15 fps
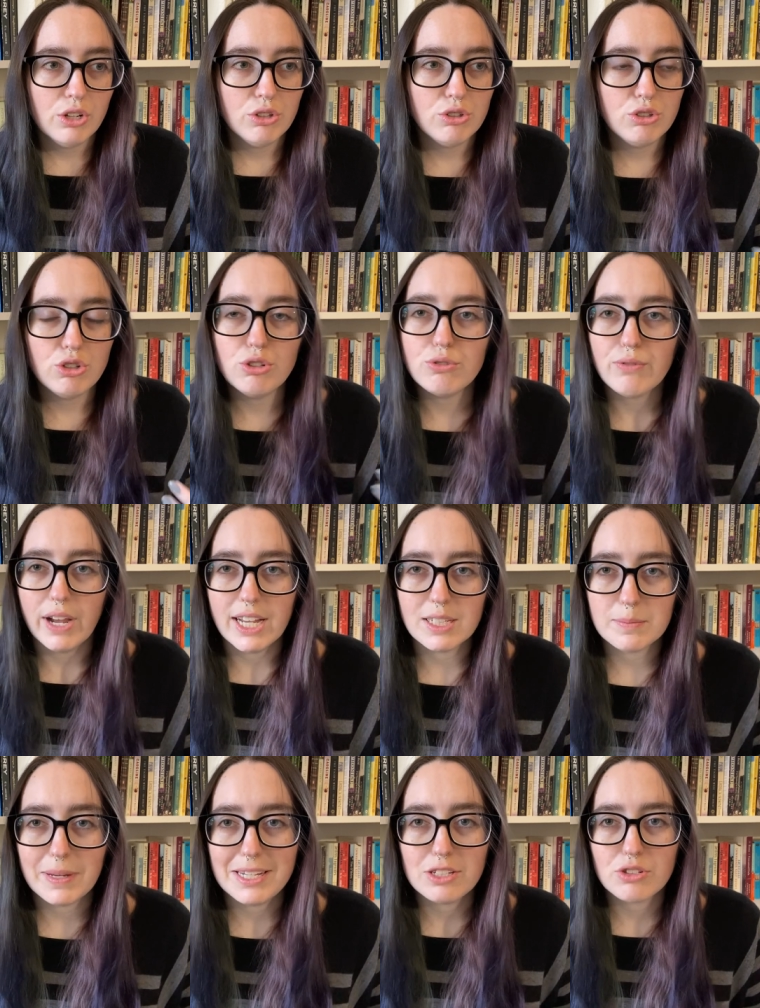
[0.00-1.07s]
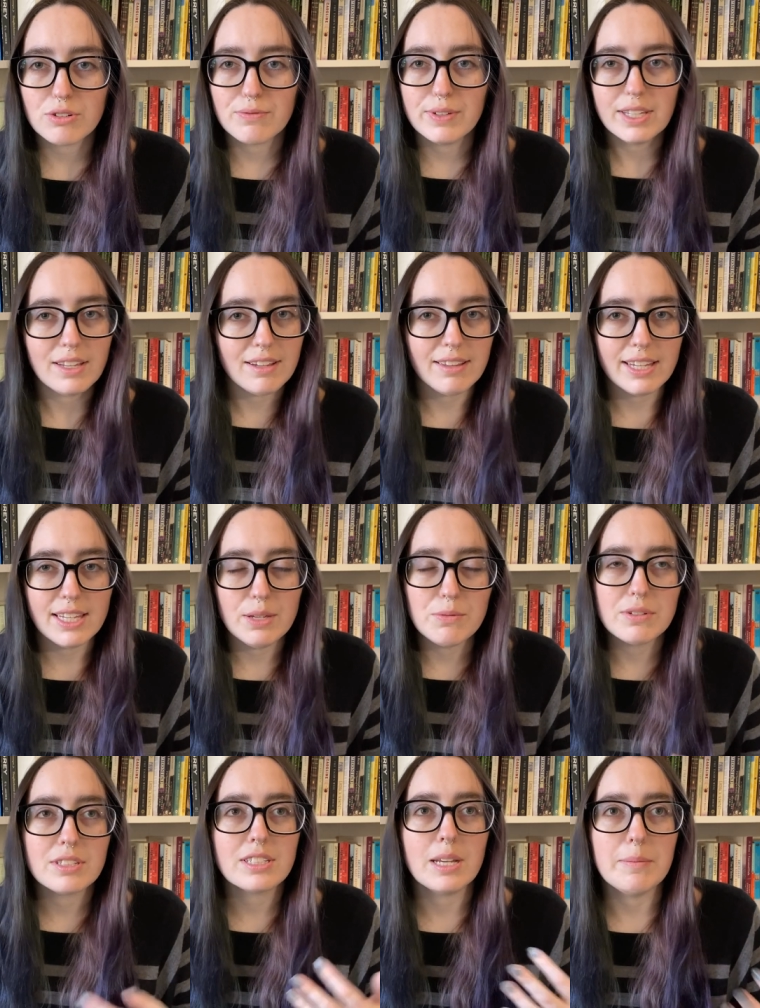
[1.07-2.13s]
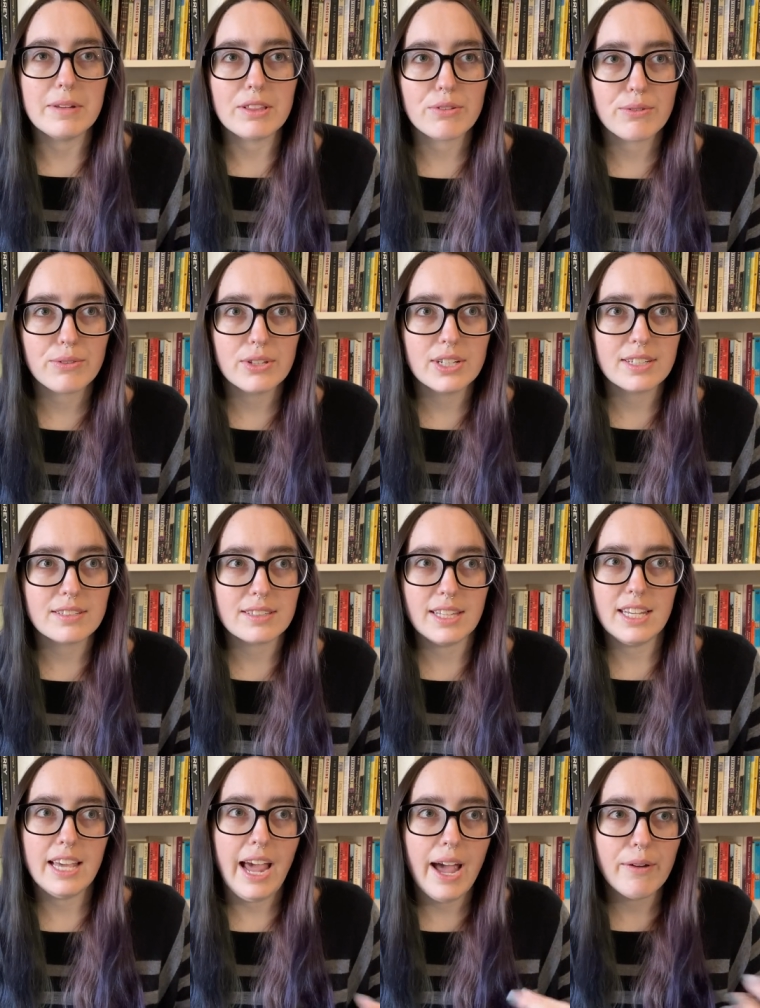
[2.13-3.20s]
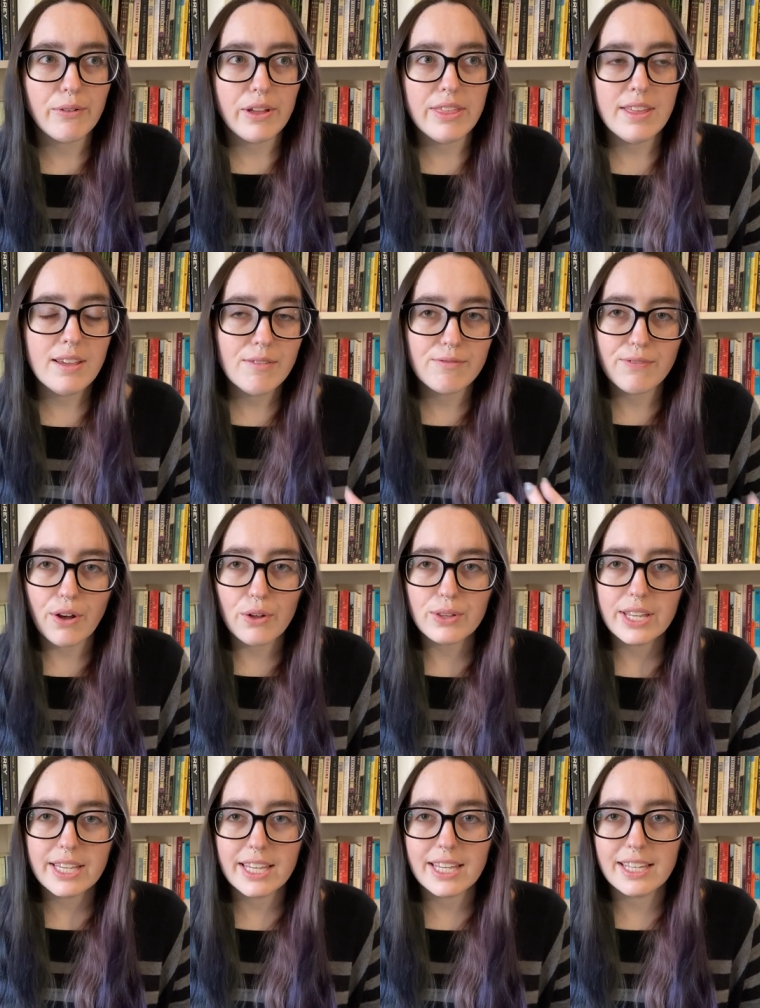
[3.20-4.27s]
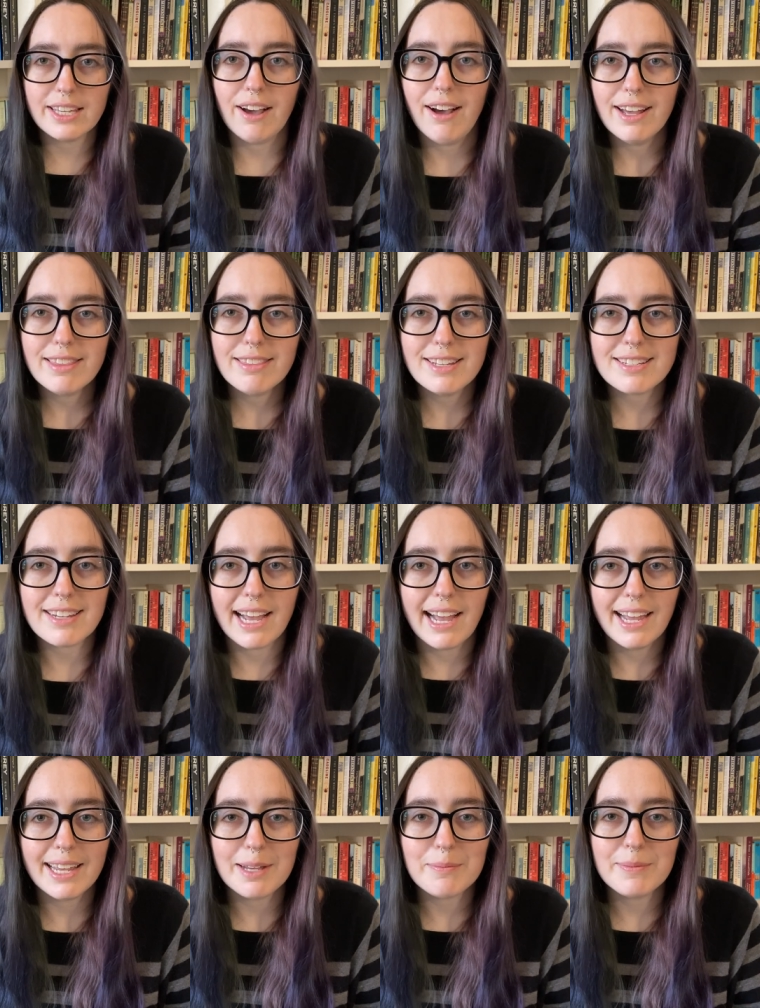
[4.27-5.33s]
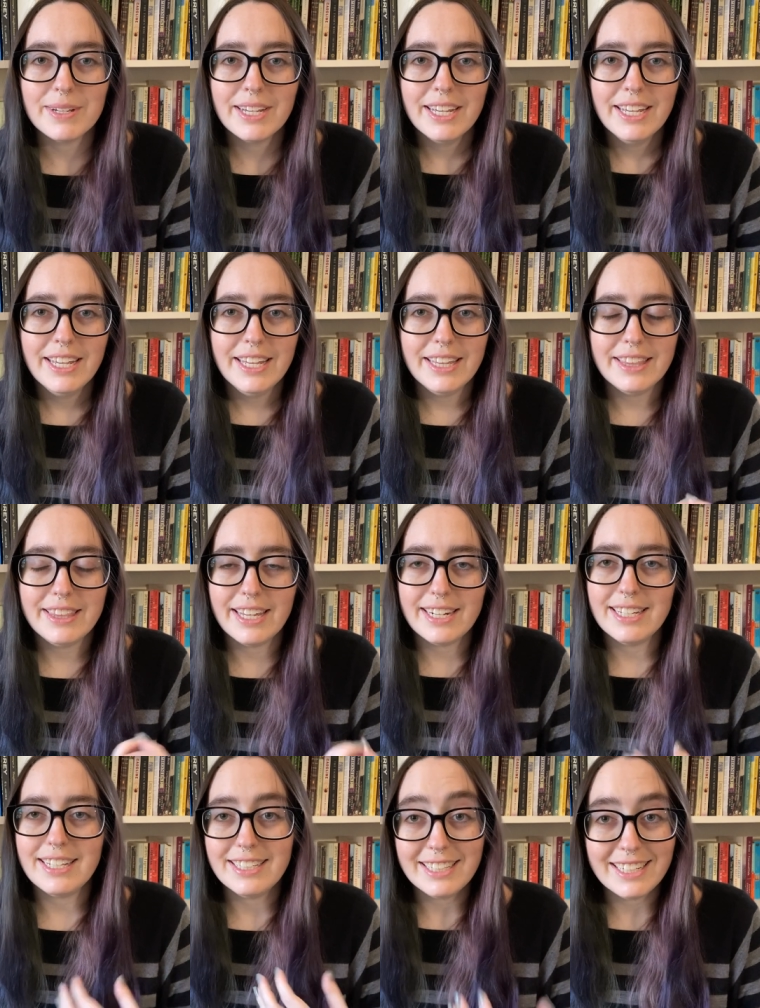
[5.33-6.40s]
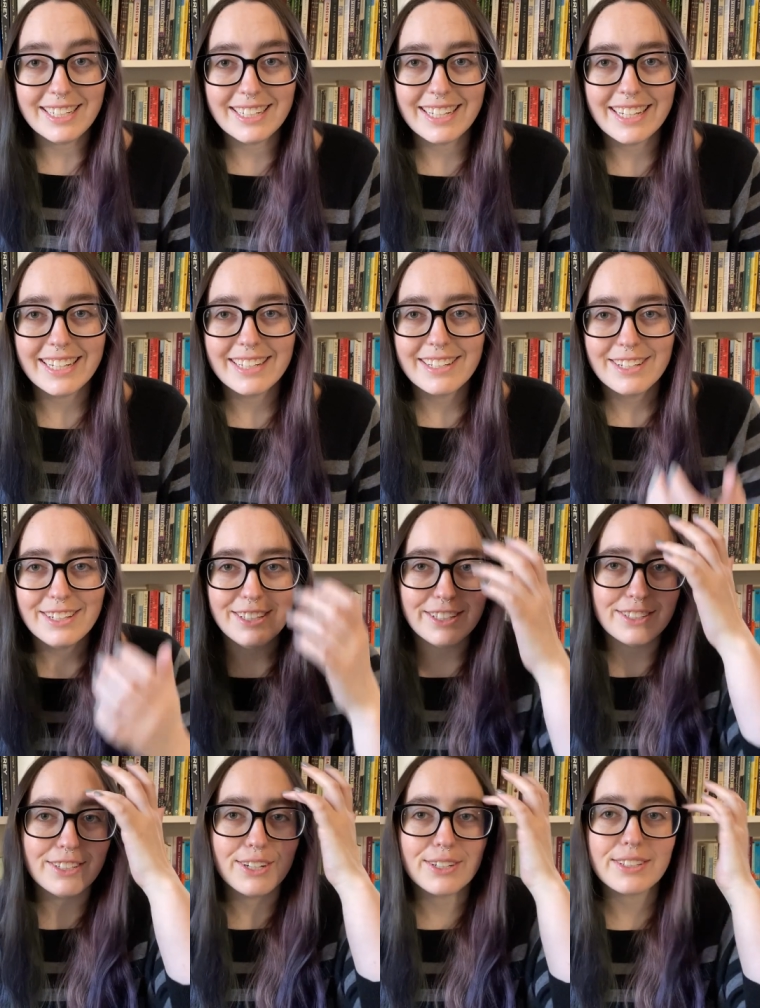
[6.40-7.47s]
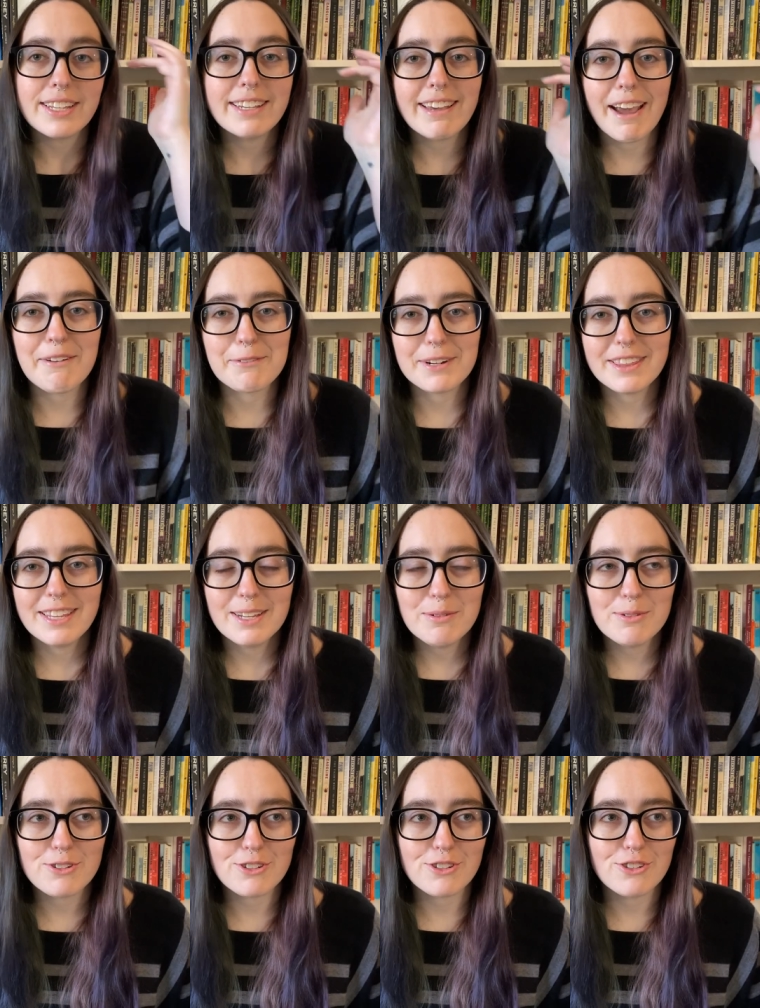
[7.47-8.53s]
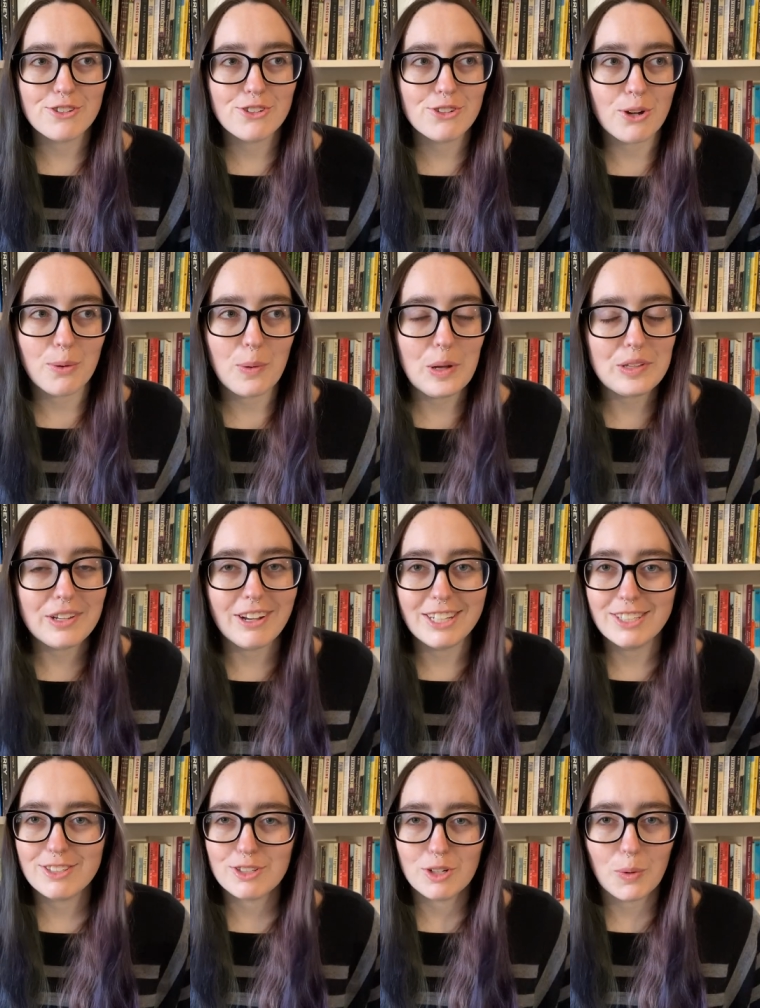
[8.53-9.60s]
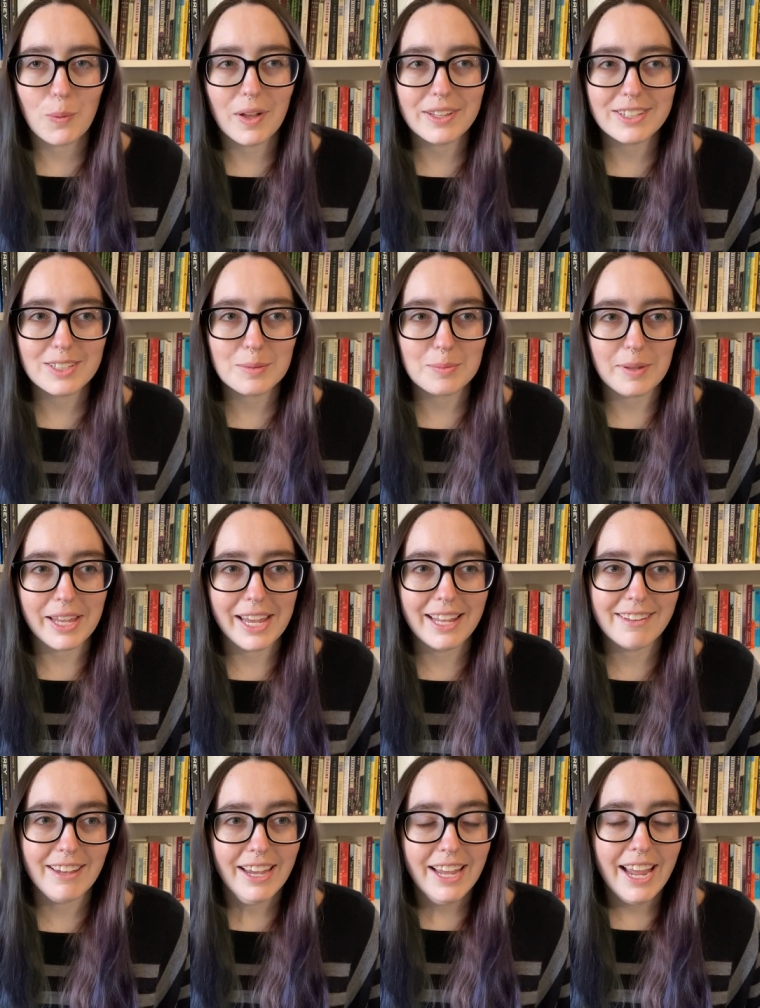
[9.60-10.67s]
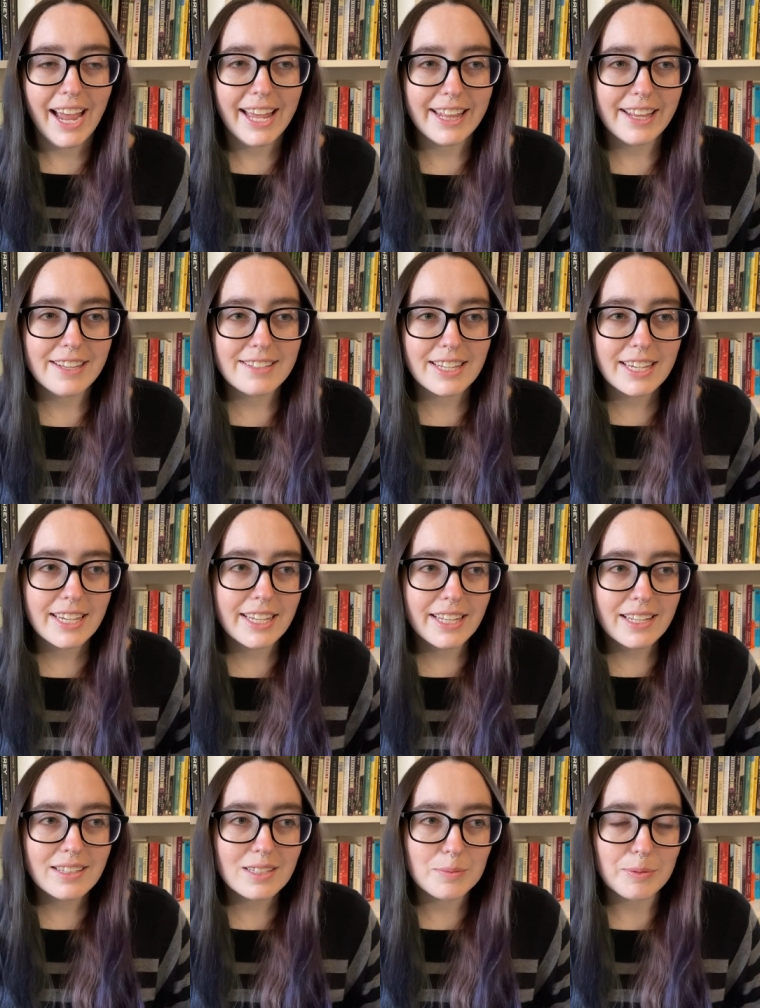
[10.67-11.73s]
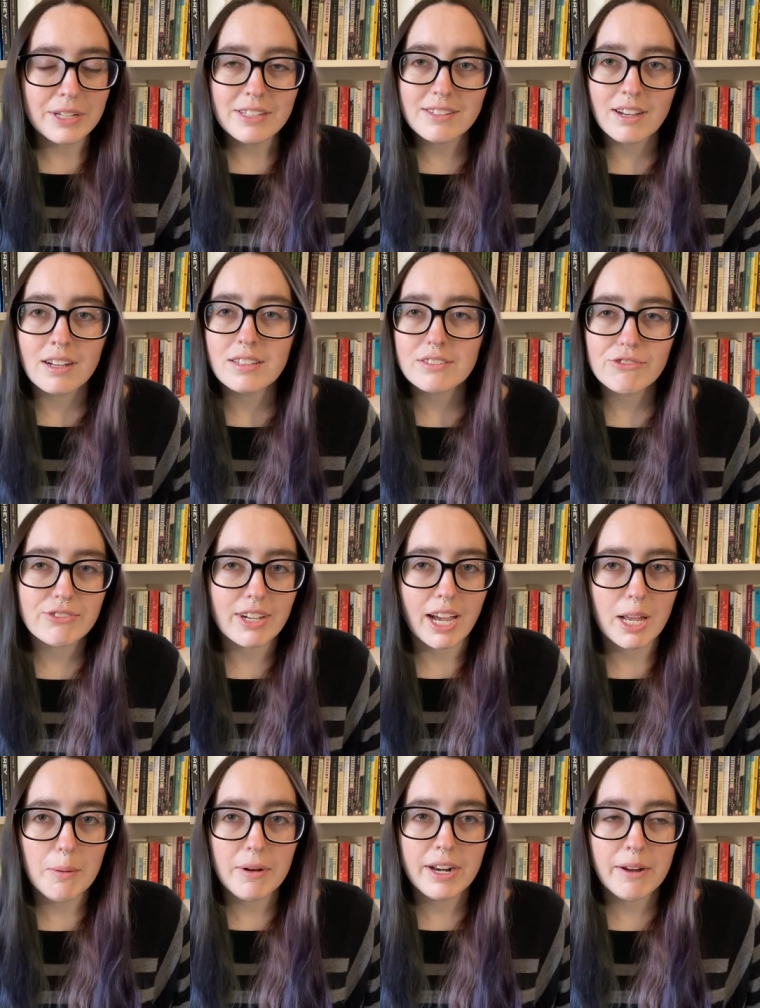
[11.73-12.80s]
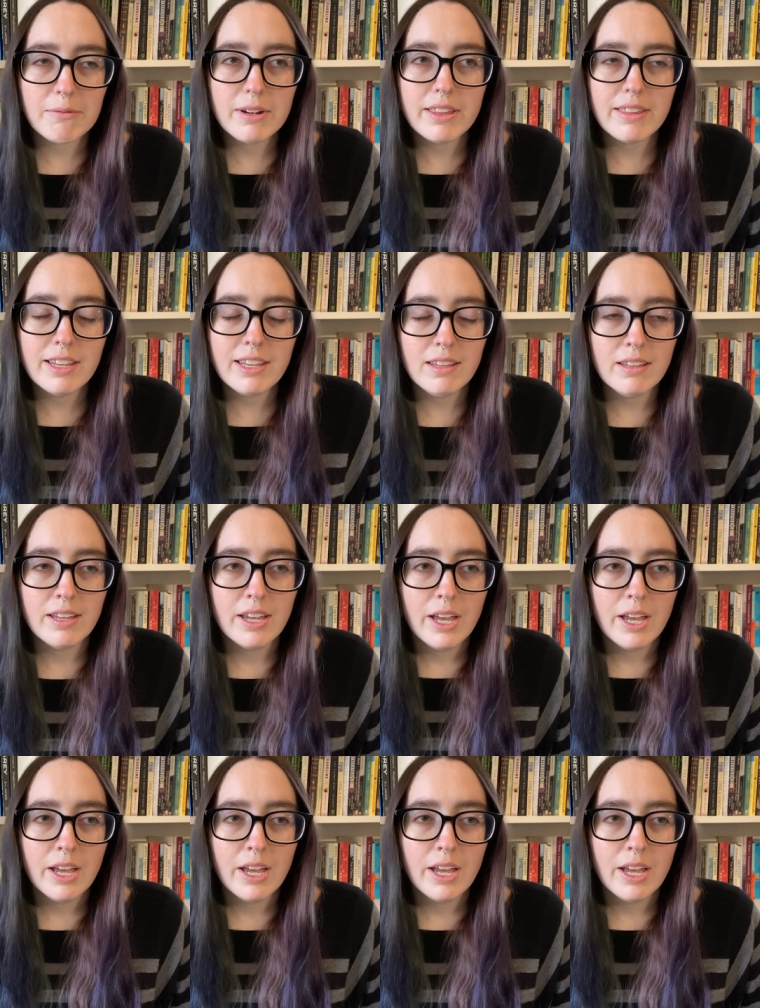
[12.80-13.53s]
too fast paced or feeling like he was skimming through things like everything felt like it got the time that it needed you know like everything was just so well done so well explained and it's like he didn't spend tons of time on everything